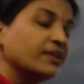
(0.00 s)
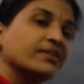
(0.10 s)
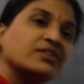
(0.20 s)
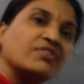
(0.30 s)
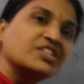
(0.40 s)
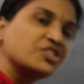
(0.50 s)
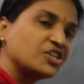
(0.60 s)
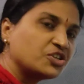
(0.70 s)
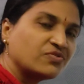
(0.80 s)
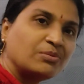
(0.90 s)
then the
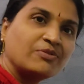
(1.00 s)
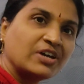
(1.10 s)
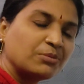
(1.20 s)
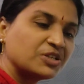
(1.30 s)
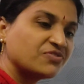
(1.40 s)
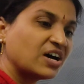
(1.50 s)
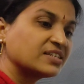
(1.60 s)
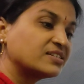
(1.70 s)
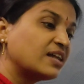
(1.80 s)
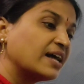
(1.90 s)
vegetation will be very much faster,